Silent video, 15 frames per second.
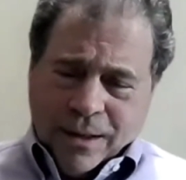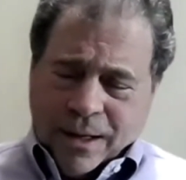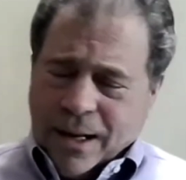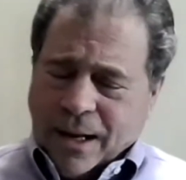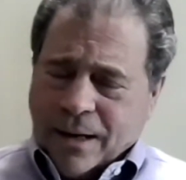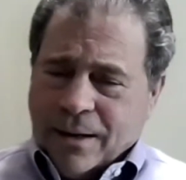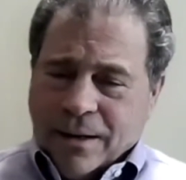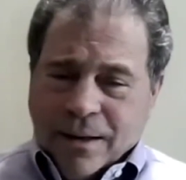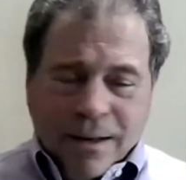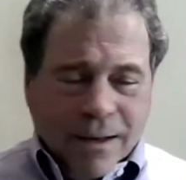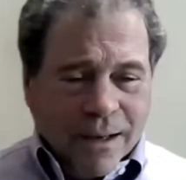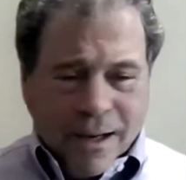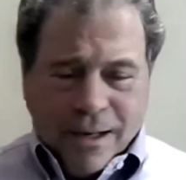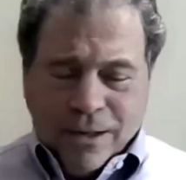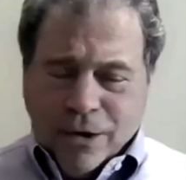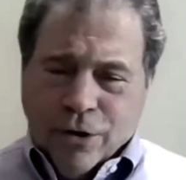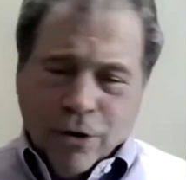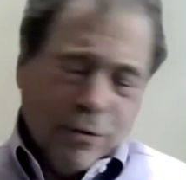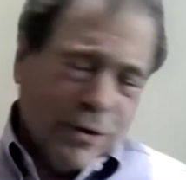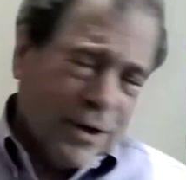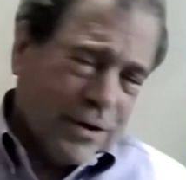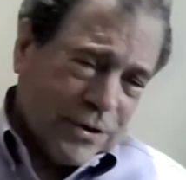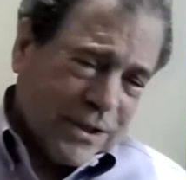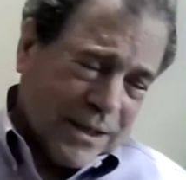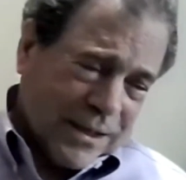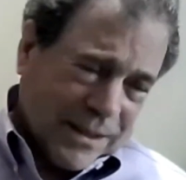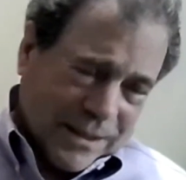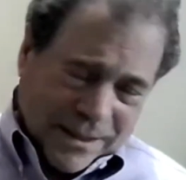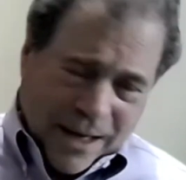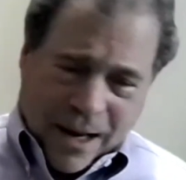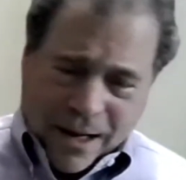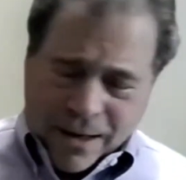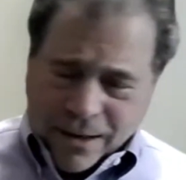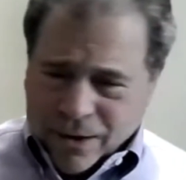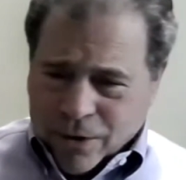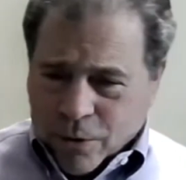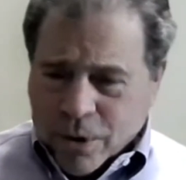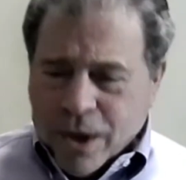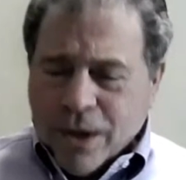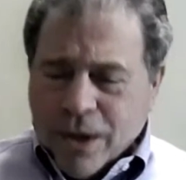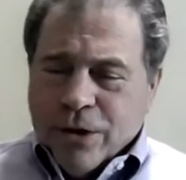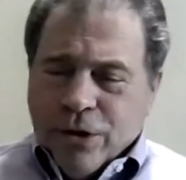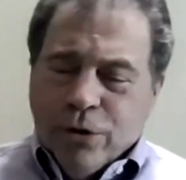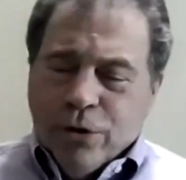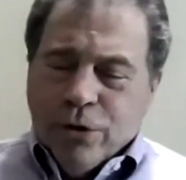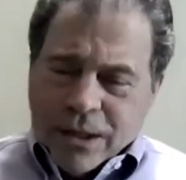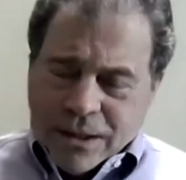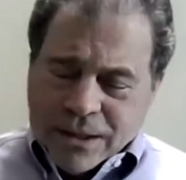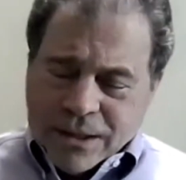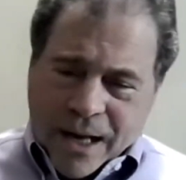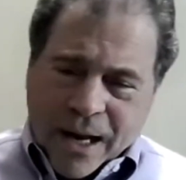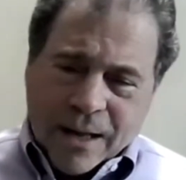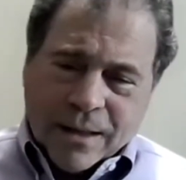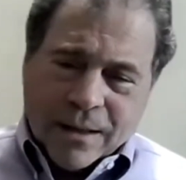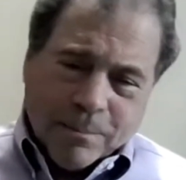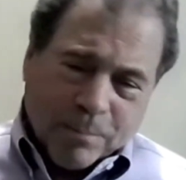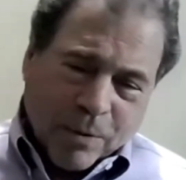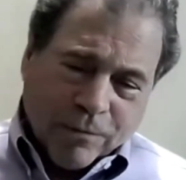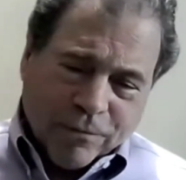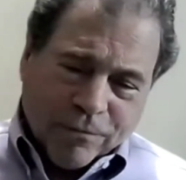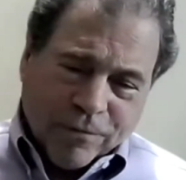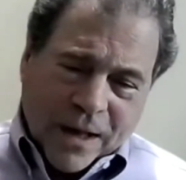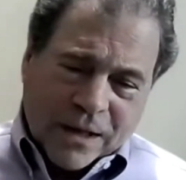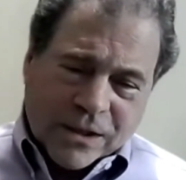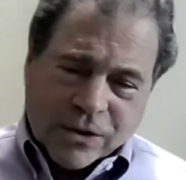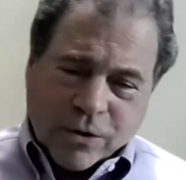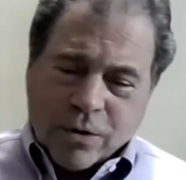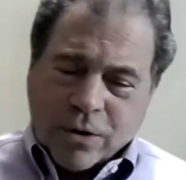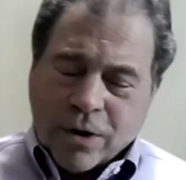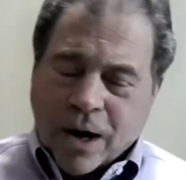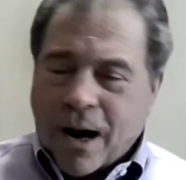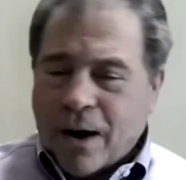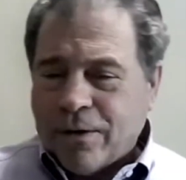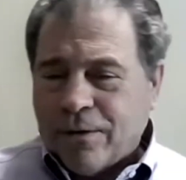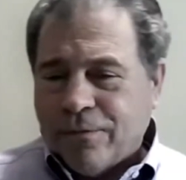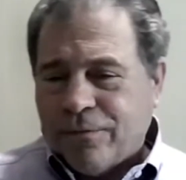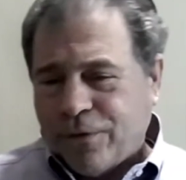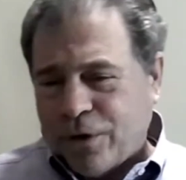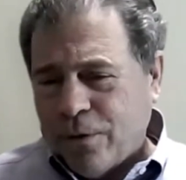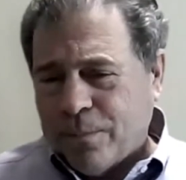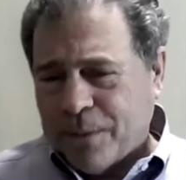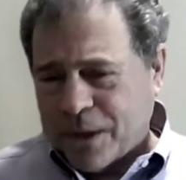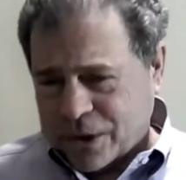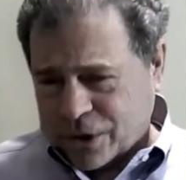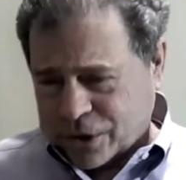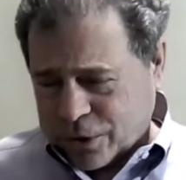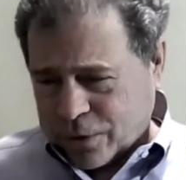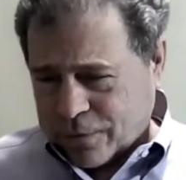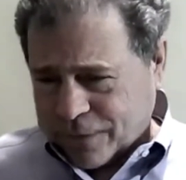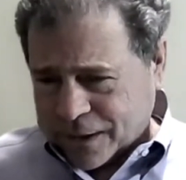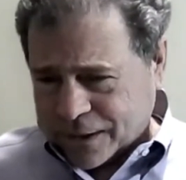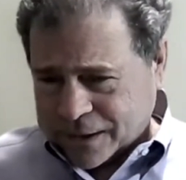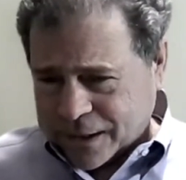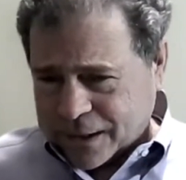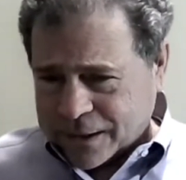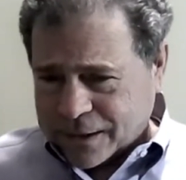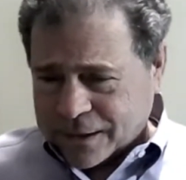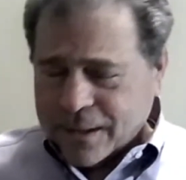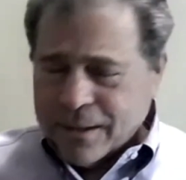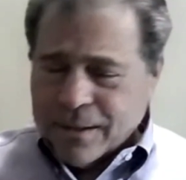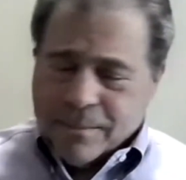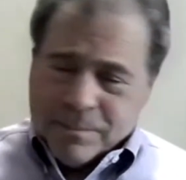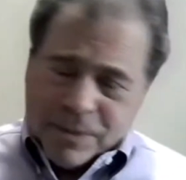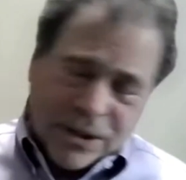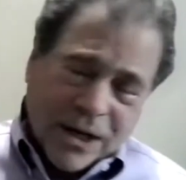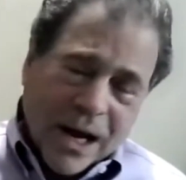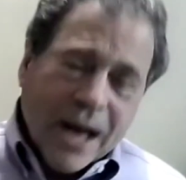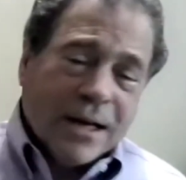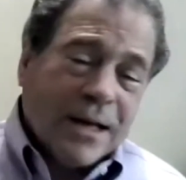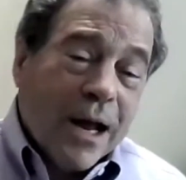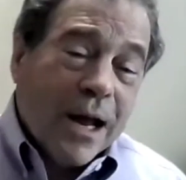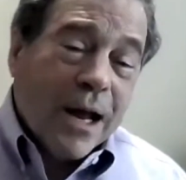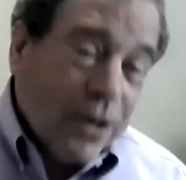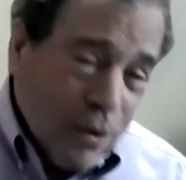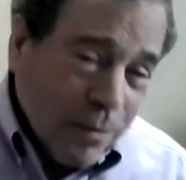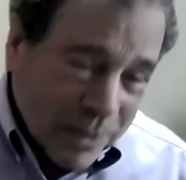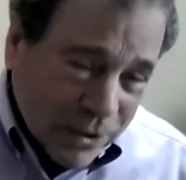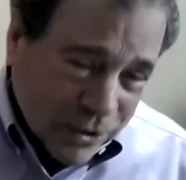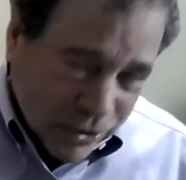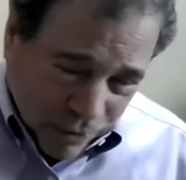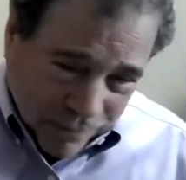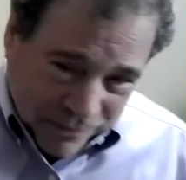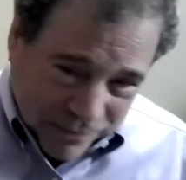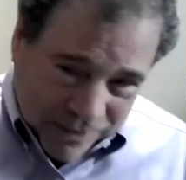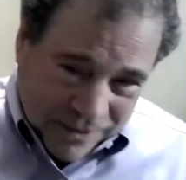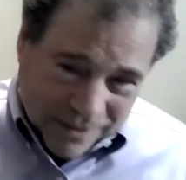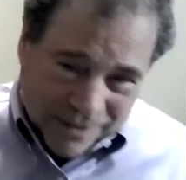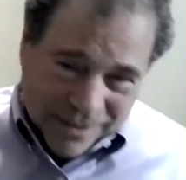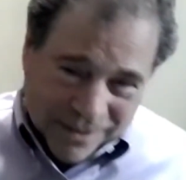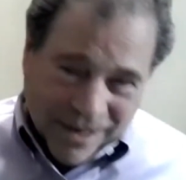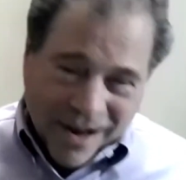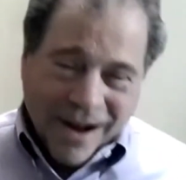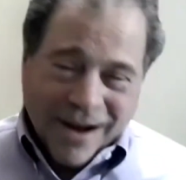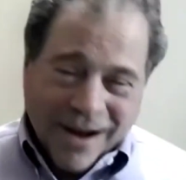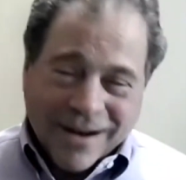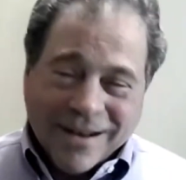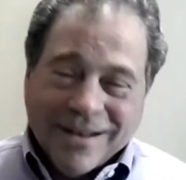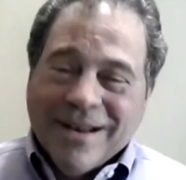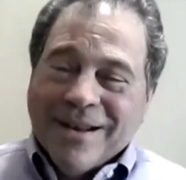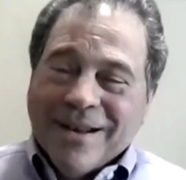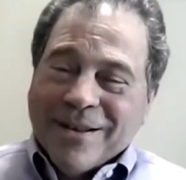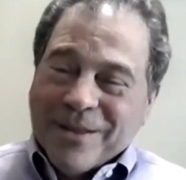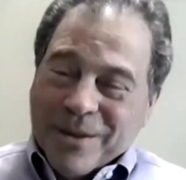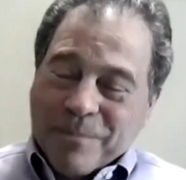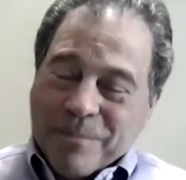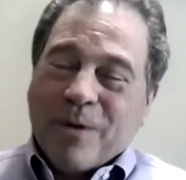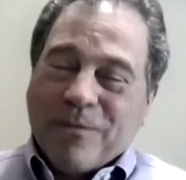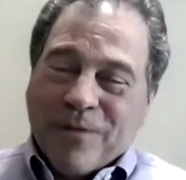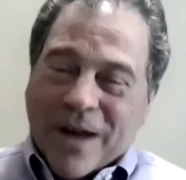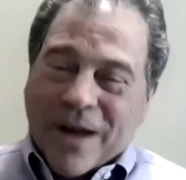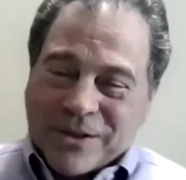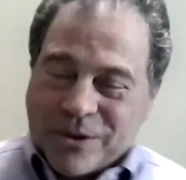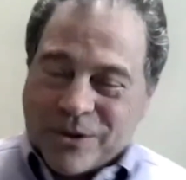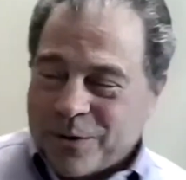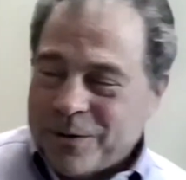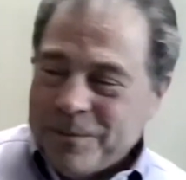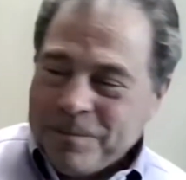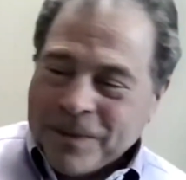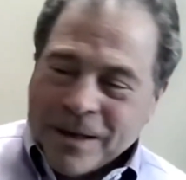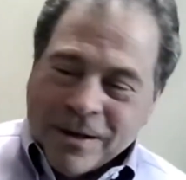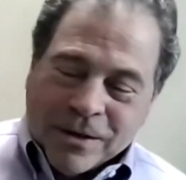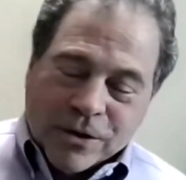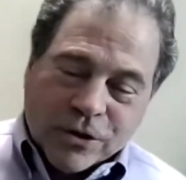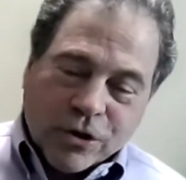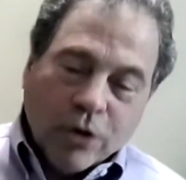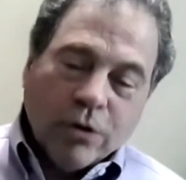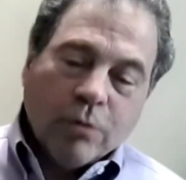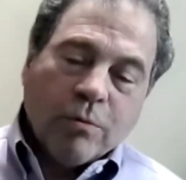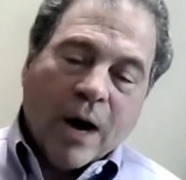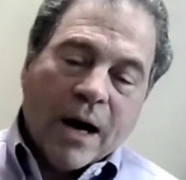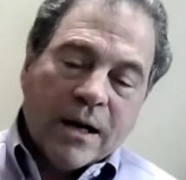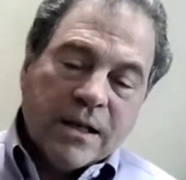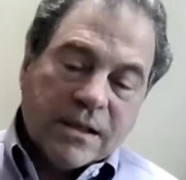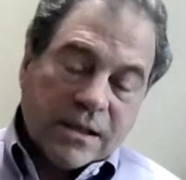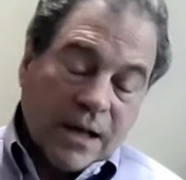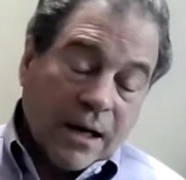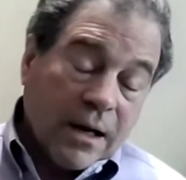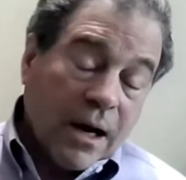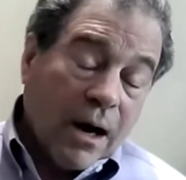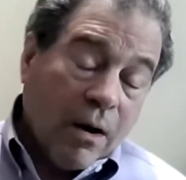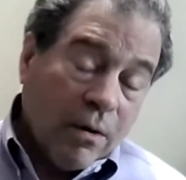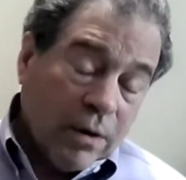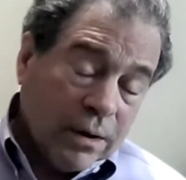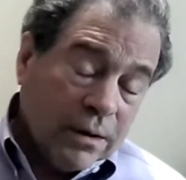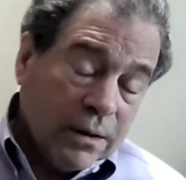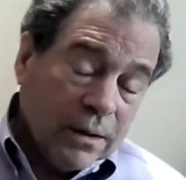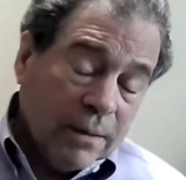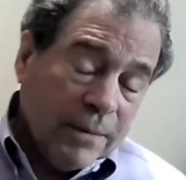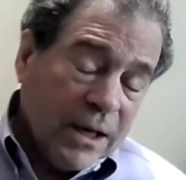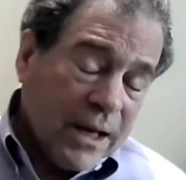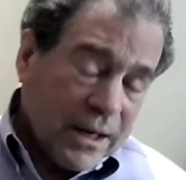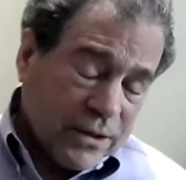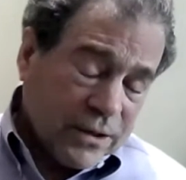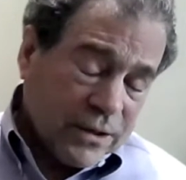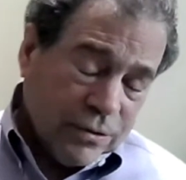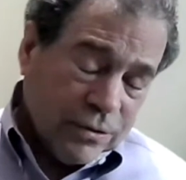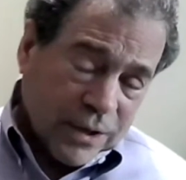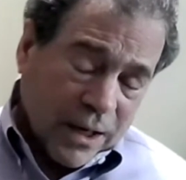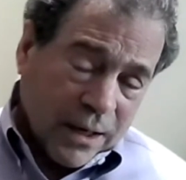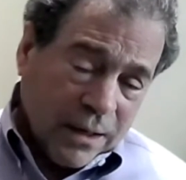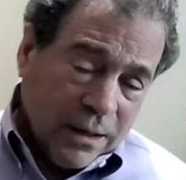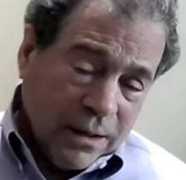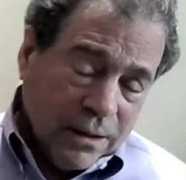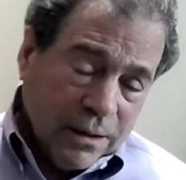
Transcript: And you know, there's this saying, you know, you can take the professor out of human services, but you can't take human services out of the professor. So Miranda said, Howard, let me ask you something.